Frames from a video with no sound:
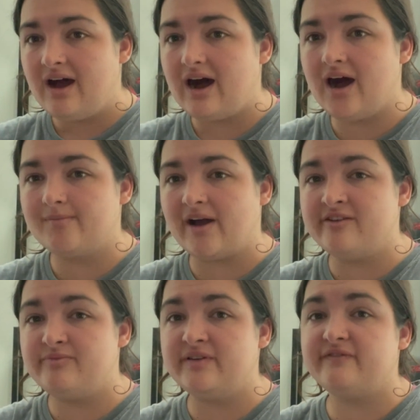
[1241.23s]

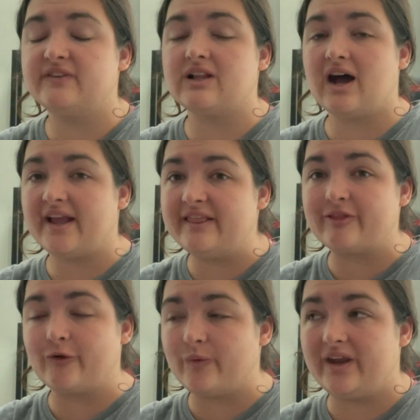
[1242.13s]
I've been flying
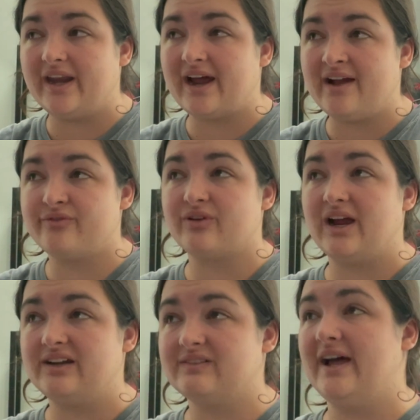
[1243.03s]
through reading. I've
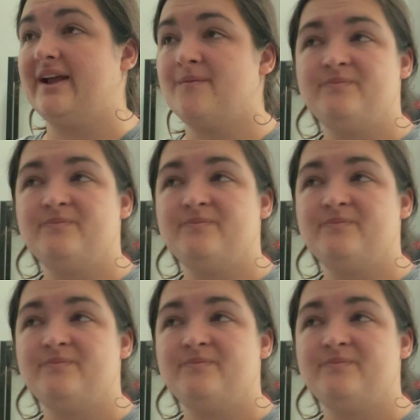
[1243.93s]
read like